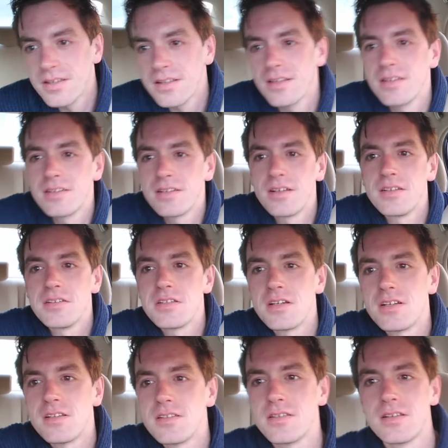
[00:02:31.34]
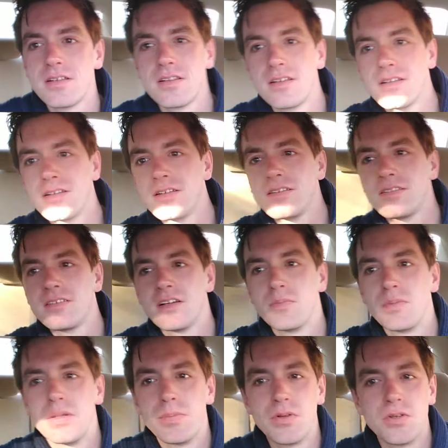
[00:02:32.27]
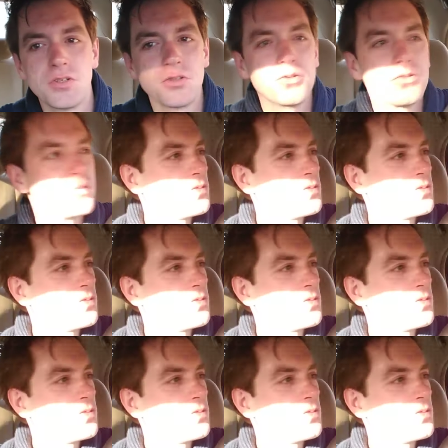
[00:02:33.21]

Until it does. Until people do.